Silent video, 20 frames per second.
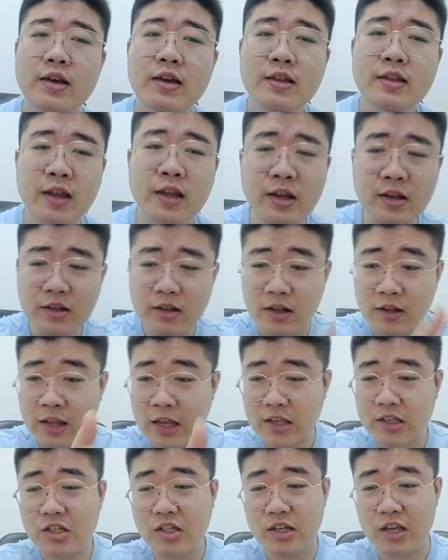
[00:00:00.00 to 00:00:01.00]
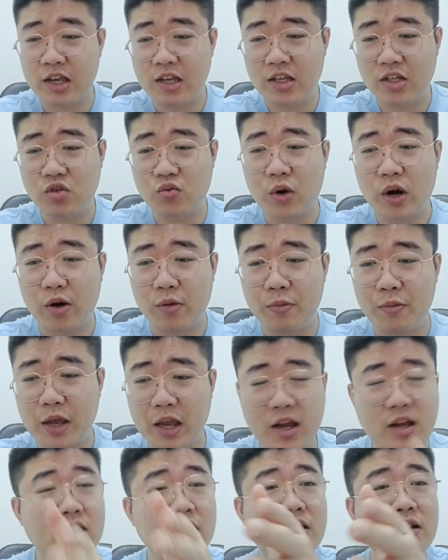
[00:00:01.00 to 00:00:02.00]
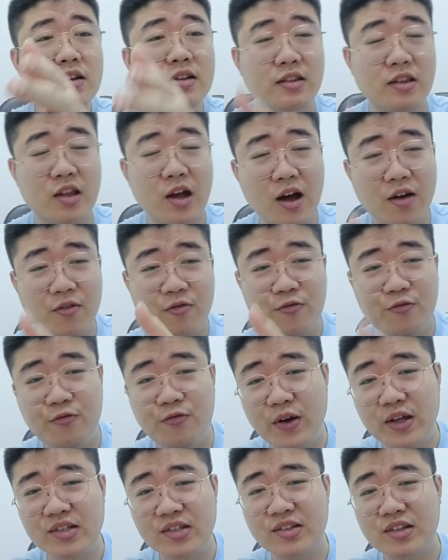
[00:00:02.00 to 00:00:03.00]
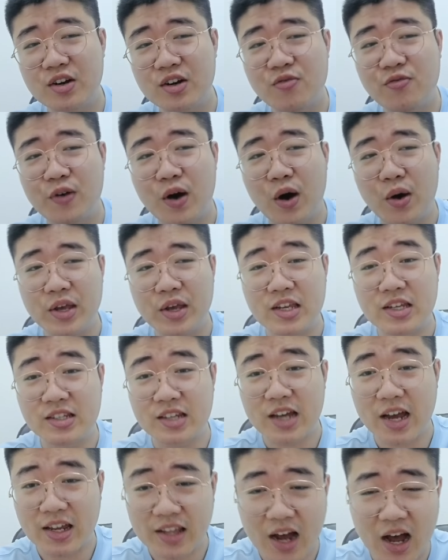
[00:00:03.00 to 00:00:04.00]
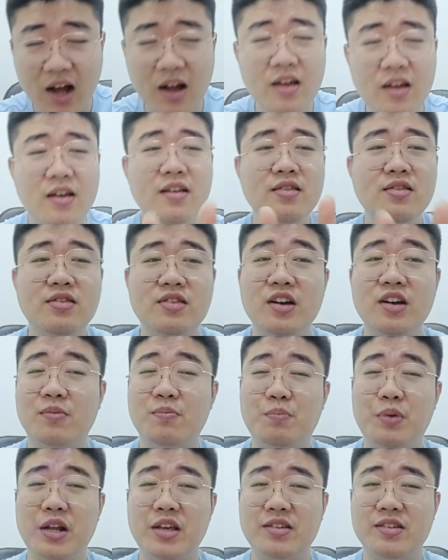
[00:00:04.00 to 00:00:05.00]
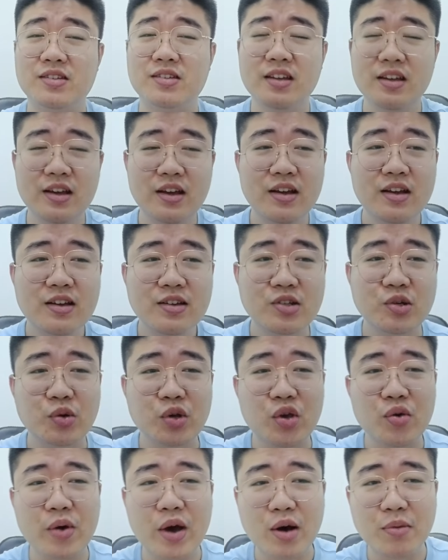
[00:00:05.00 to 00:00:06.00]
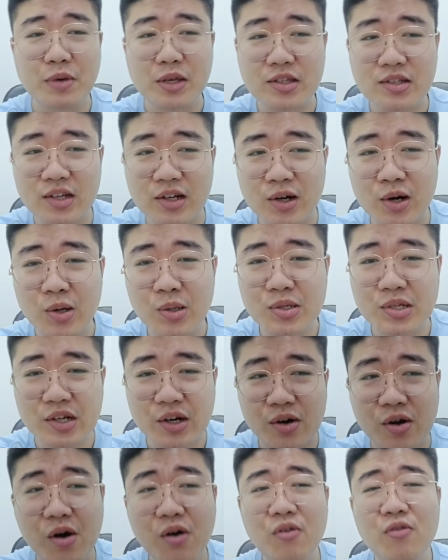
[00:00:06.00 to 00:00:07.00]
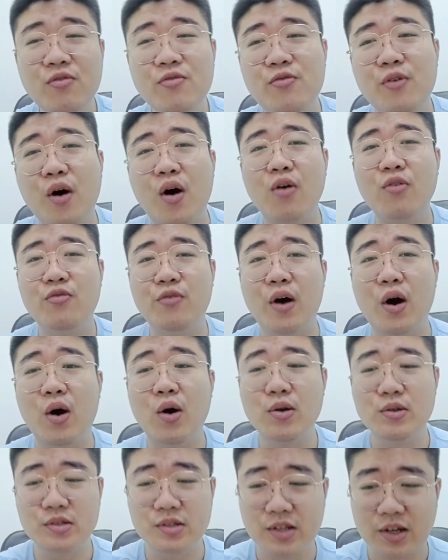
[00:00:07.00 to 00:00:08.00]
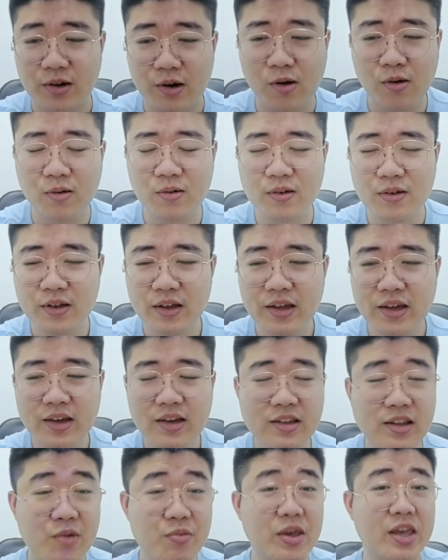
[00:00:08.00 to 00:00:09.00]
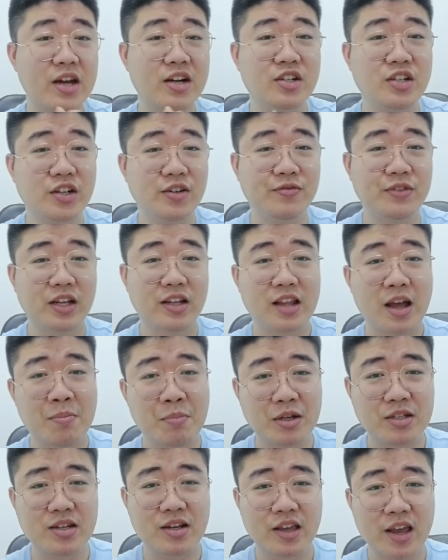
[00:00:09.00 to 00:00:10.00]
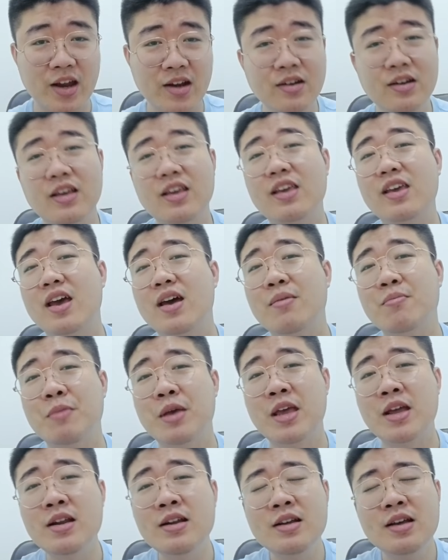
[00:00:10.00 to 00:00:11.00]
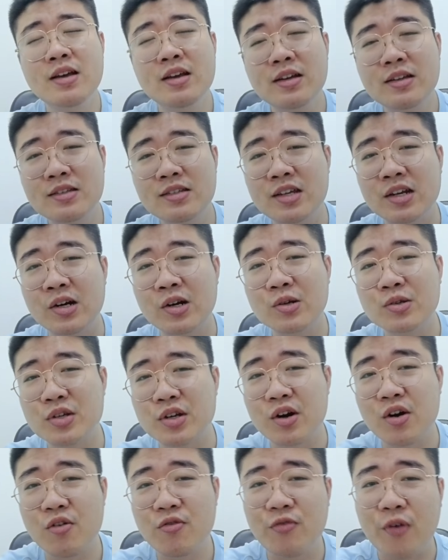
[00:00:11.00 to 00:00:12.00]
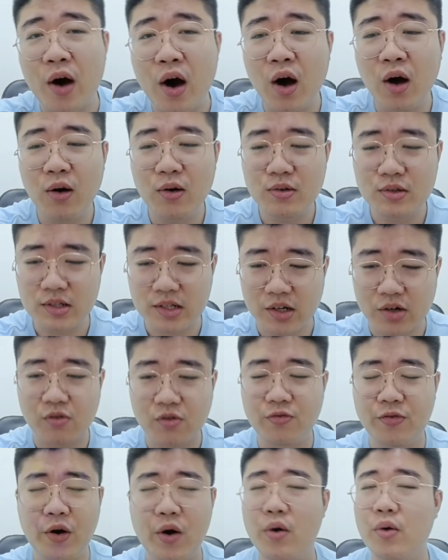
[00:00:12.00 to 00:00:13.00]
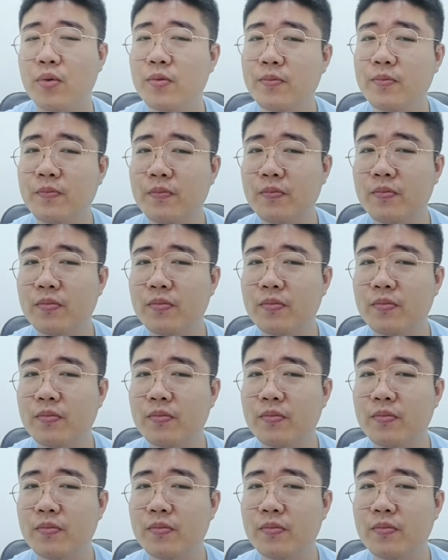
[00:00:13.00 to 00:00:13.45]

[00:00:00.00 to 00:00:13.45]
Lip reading: Then the next case will be the first digit 4 is at the third place. So it will be 00440. Then we can shift the numbers again. It can be 00404.